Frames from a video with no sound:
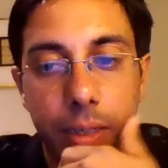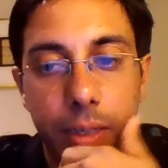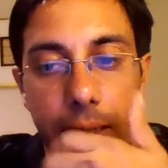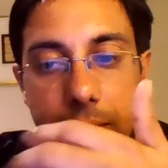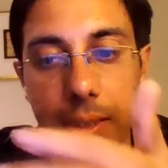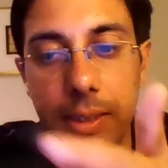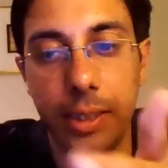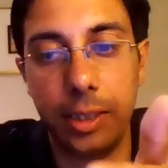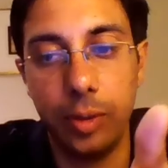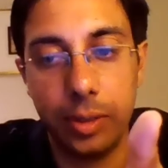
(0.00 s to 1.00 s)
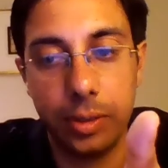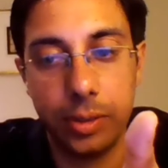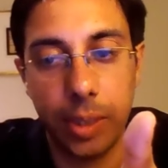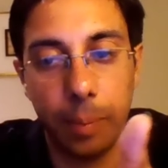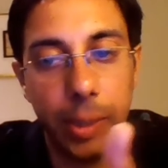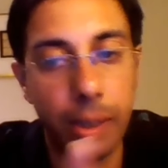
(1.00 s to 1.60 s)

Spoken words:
let's say that you are summing